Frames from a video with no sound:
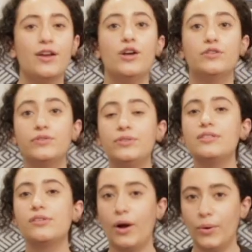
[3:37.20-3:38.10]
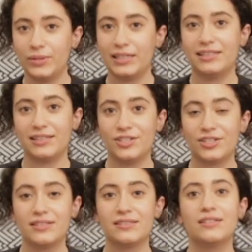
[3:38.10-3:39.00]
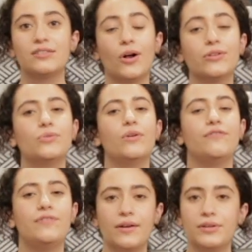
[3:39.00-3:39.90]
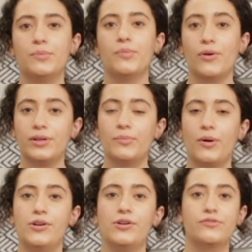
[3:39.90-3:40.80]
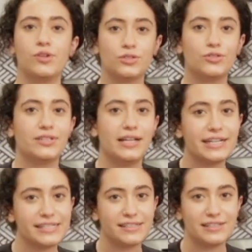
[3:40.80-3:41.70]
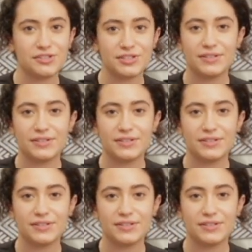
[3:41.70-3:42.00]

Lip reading: Food is not only delicious, it's also a very important part of cultural heritage.